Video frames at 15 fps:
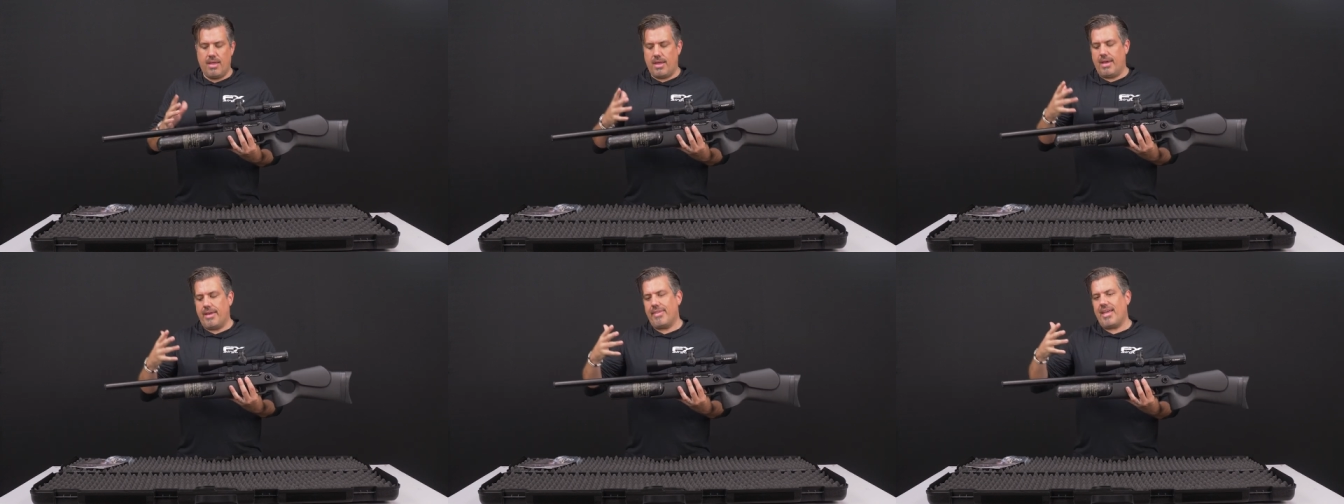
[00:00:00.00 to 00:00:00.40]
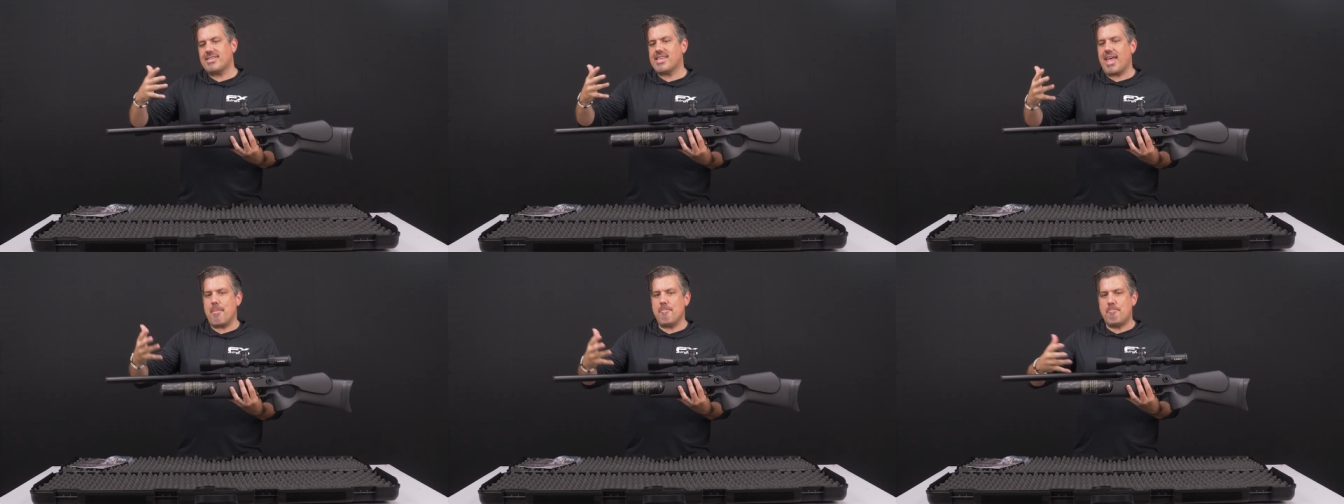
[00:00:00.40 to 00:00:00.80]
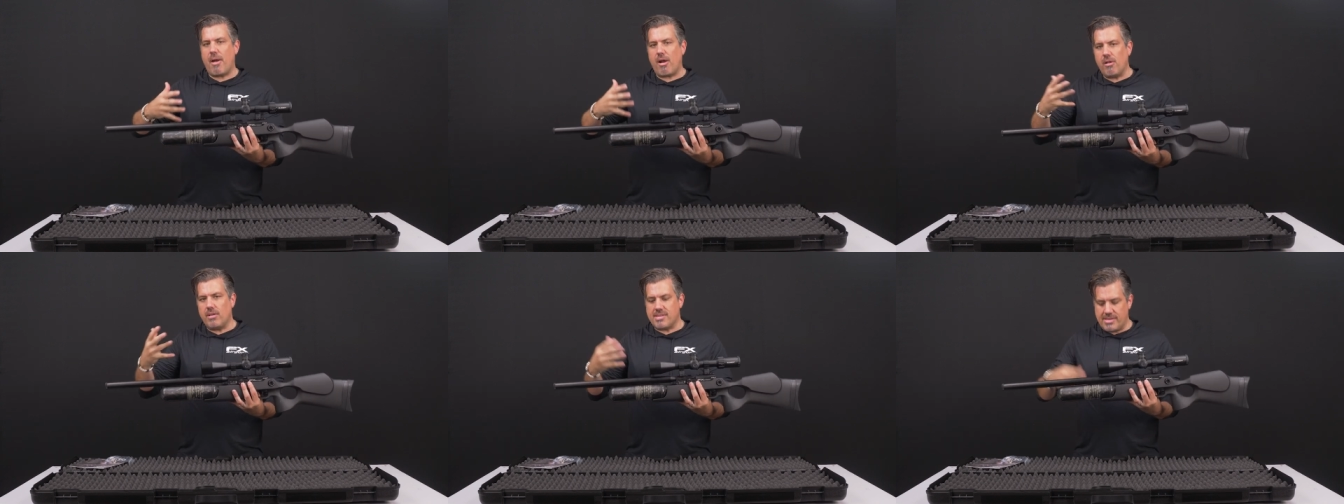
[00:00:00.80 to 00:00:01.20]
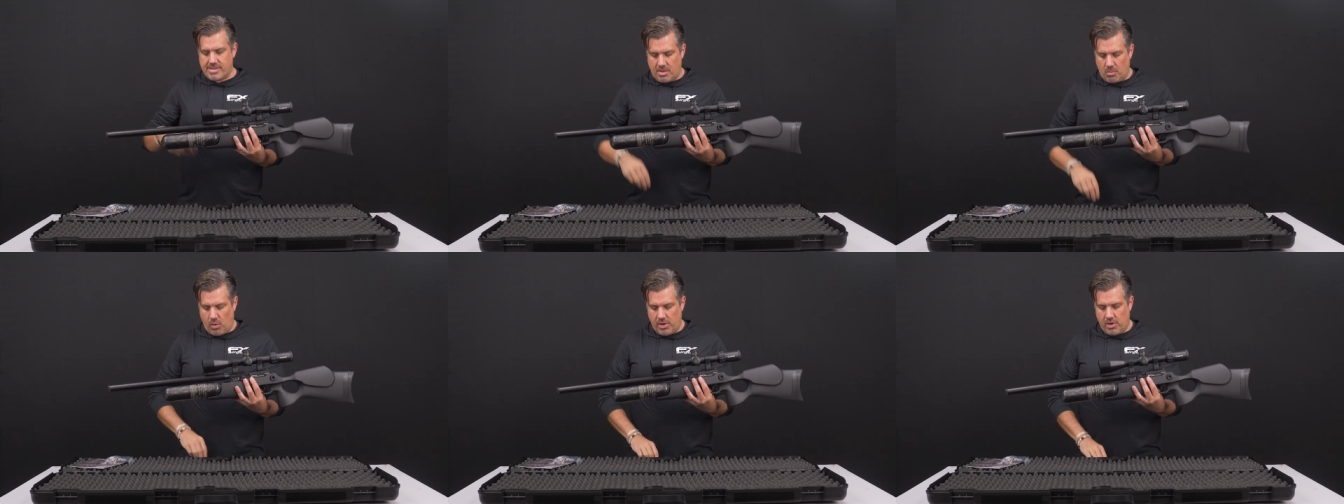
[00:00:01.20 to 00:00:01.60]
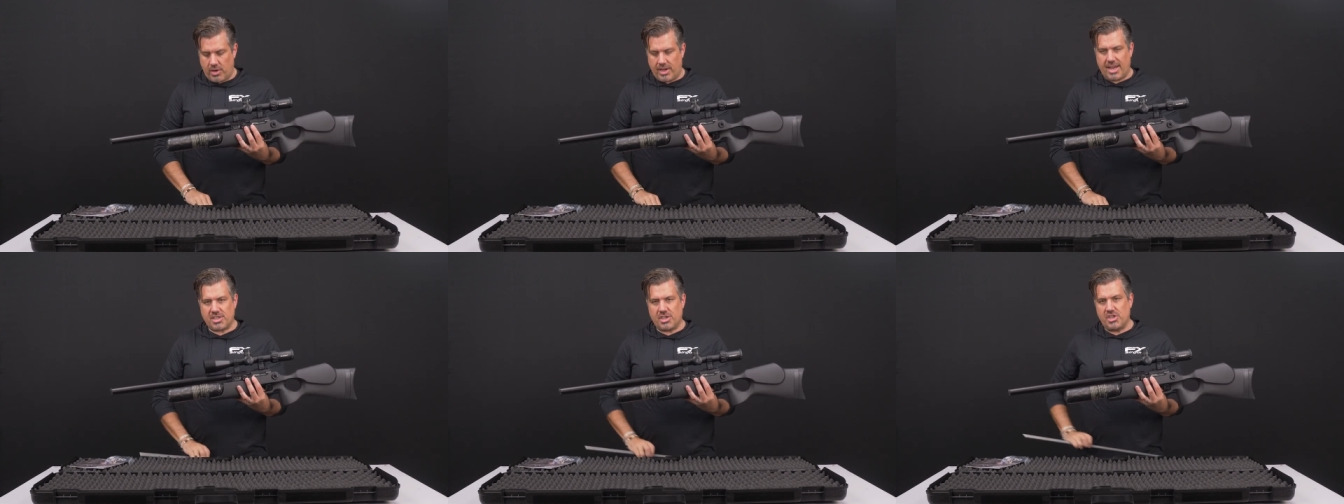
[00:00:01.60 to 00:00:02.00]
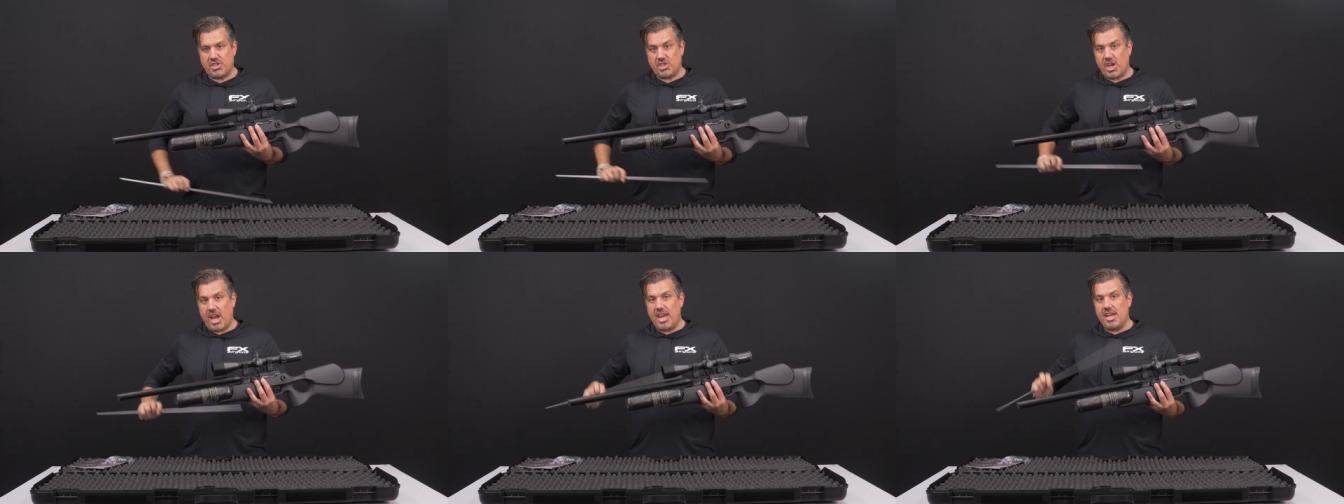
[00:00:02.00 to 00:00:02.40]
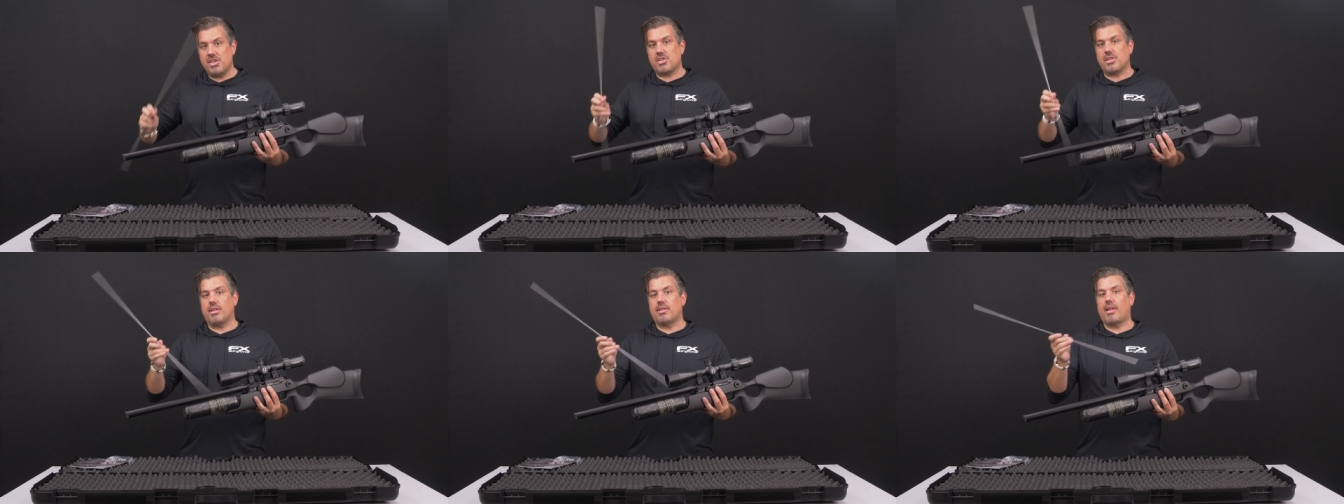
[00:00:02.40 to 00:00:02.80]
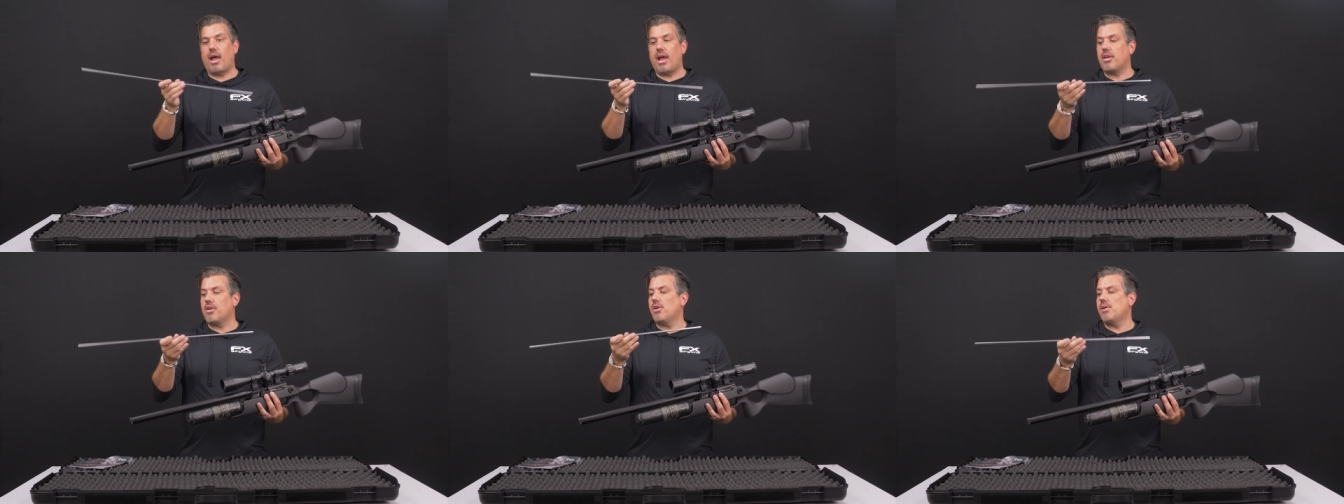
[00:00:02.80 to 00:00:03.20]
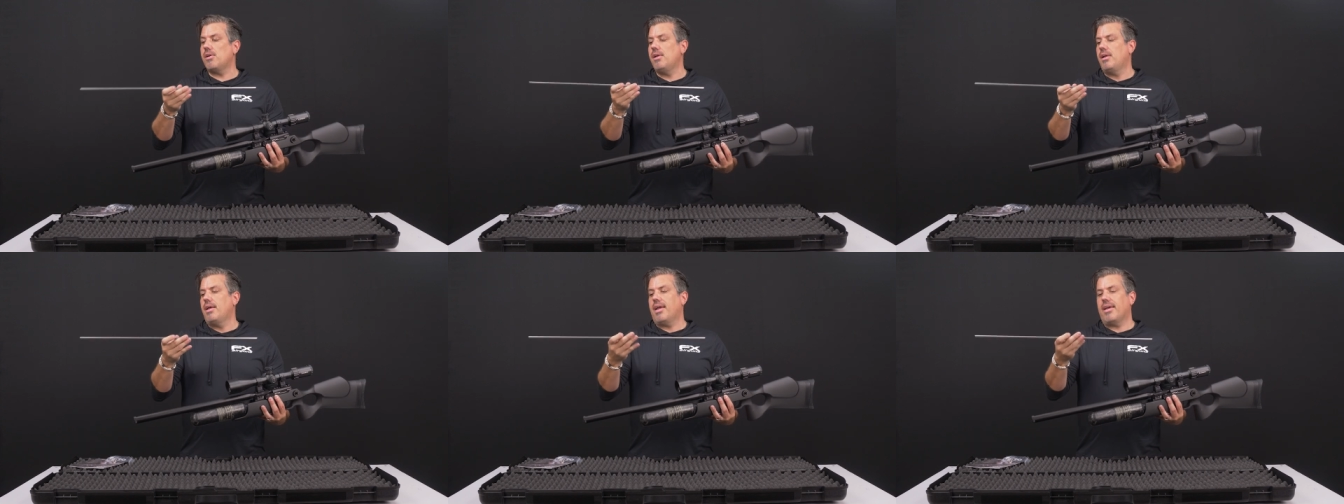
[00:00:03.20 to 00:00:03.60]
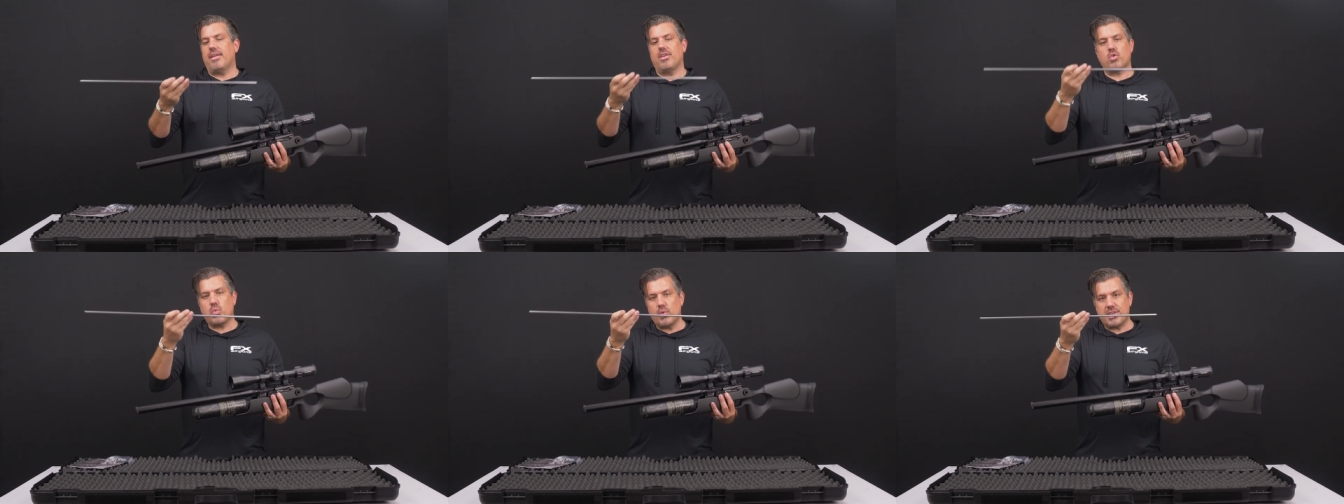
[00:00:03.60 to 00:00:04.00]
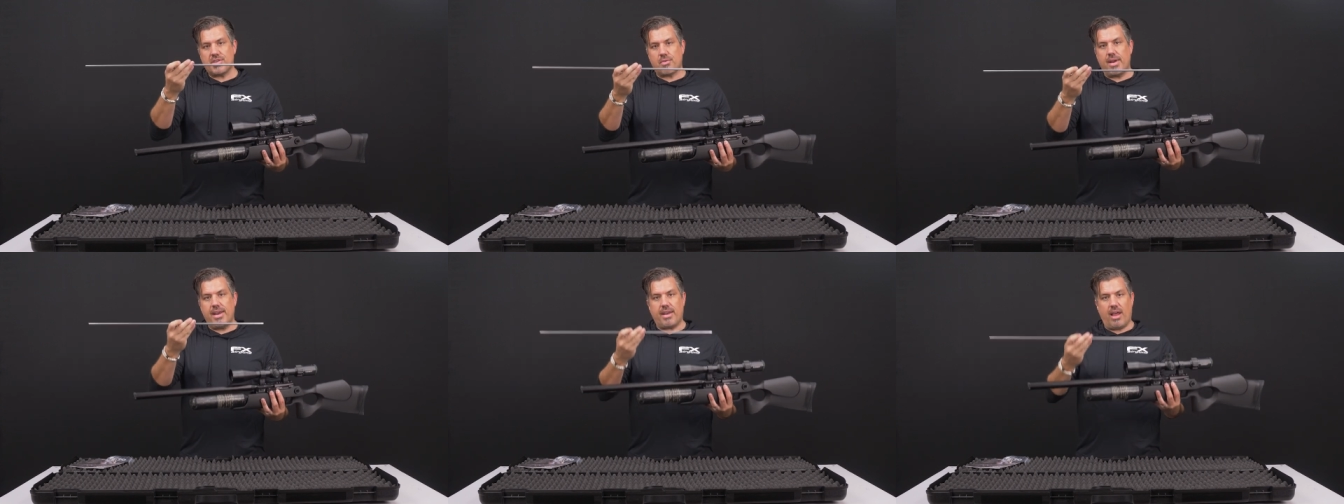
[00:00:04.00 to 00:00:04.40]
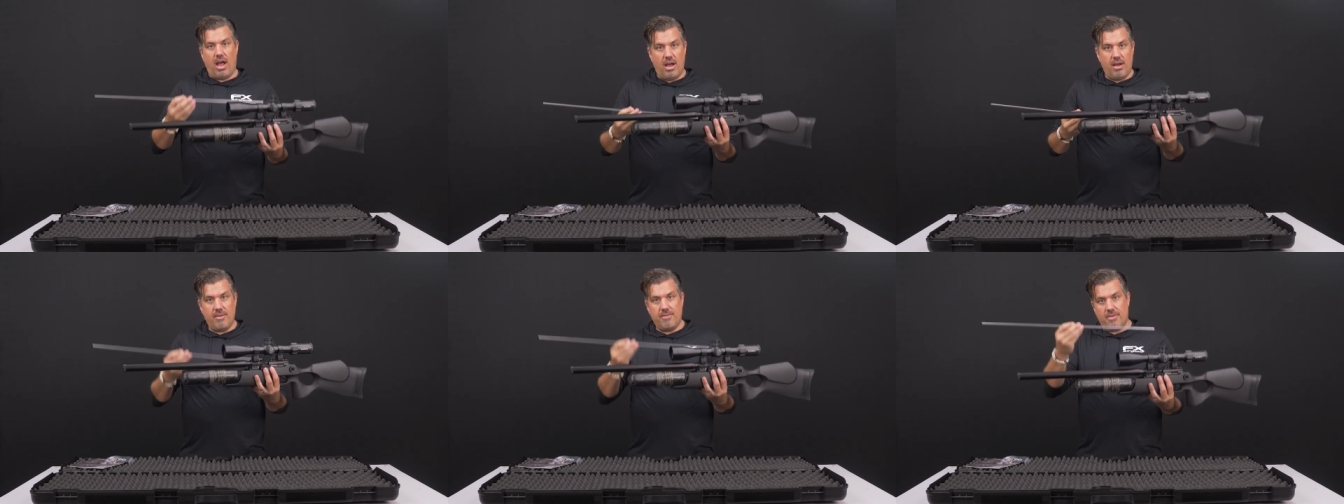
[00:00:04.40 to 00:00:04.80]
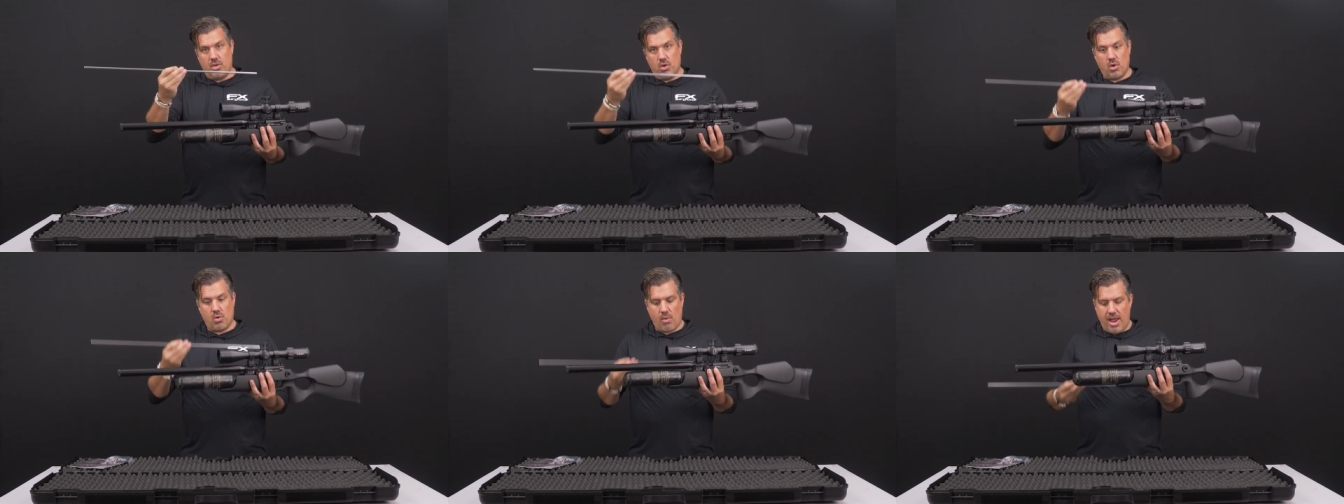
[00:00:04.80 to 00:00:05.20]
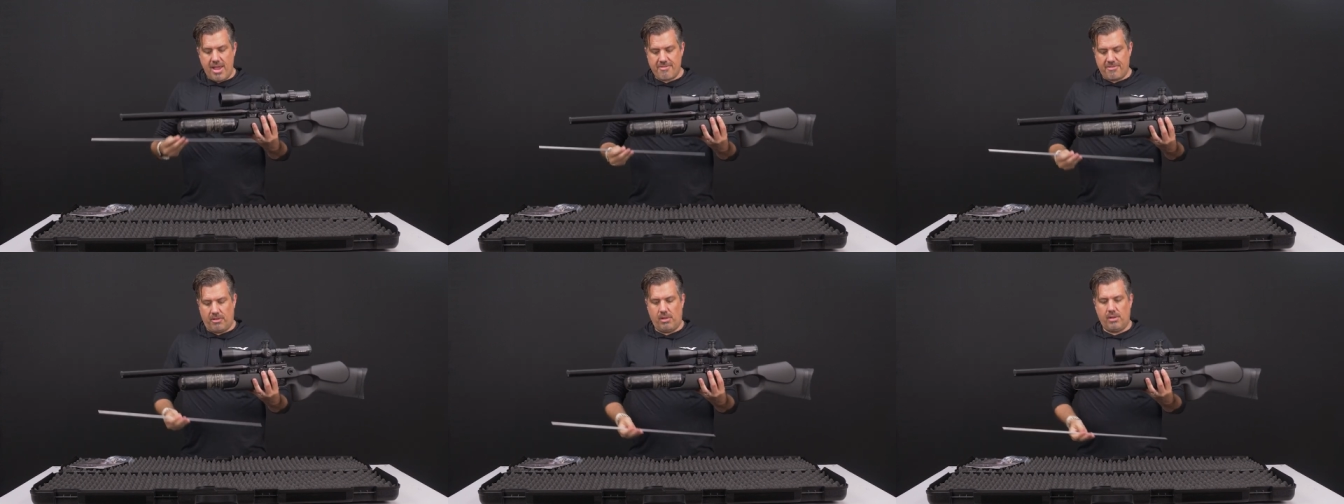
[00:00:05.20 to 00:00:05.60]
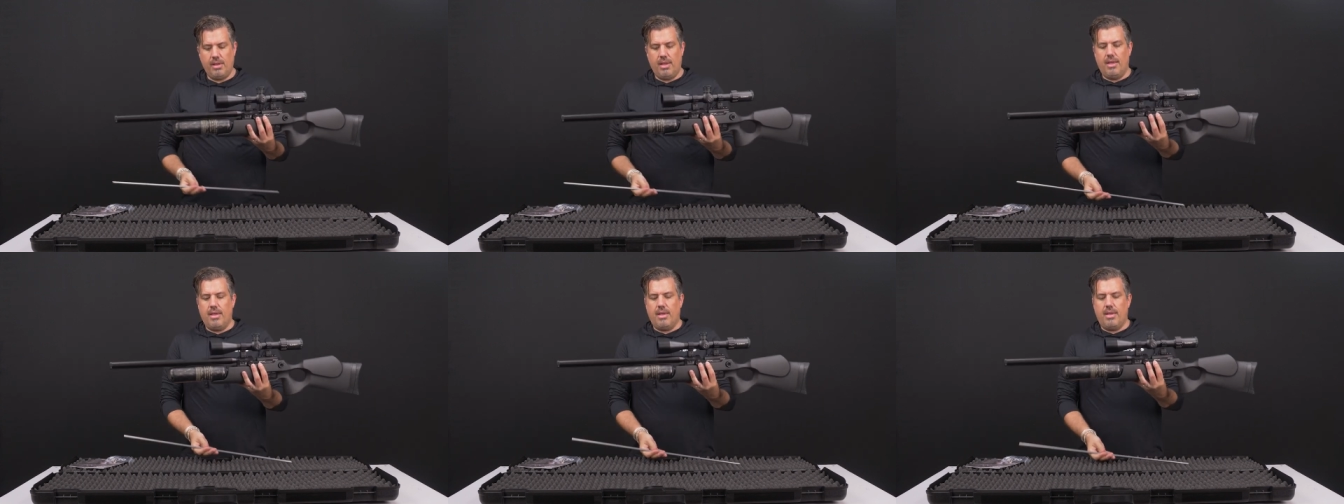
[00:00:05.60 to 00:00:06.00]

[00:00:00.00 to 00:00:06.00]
And that's that barrel system where you can actually change the liner and twist rate of your rifle